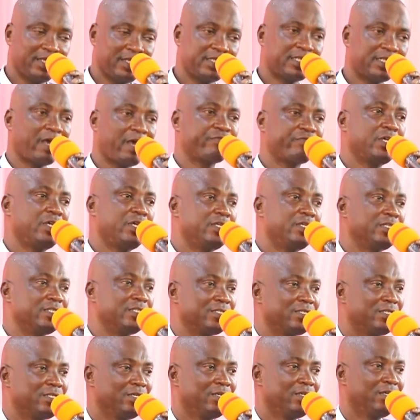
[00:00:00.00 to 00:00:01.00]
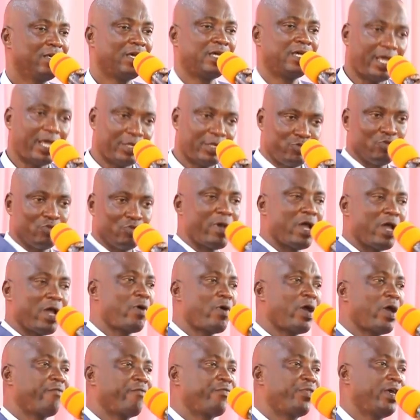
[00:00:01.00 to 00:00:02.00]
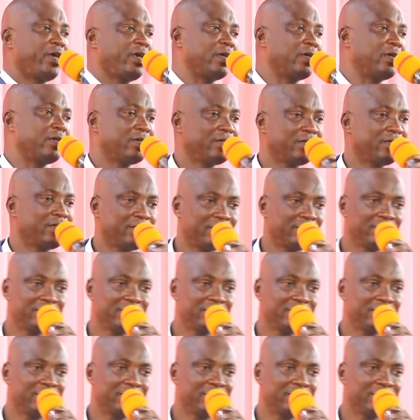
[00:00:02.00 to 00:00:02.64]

Things have changed. And I took my wife there.